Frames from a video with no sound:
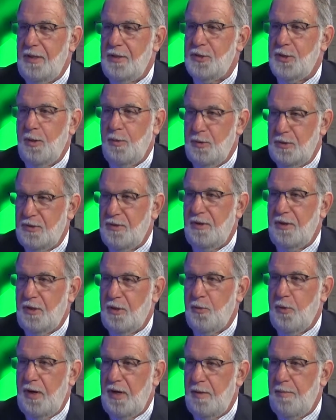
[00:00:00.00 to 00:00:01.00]
So it
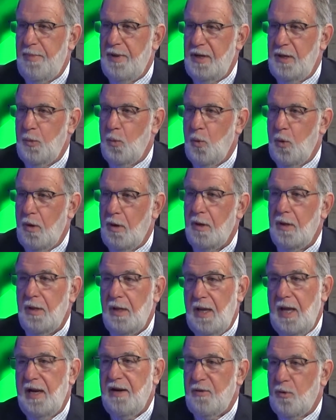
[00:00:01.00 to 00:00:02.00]
created a bidding war,
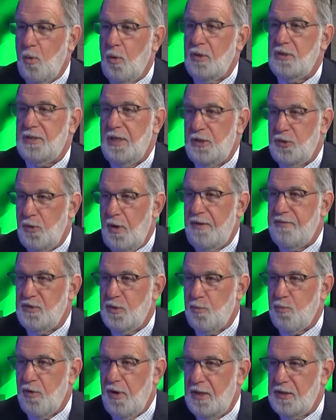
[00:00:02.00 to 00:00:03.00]
and of course that drives the
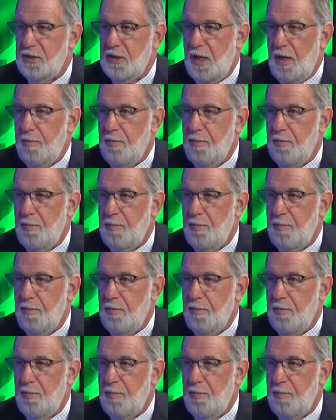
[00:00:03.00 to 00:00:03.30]
price up.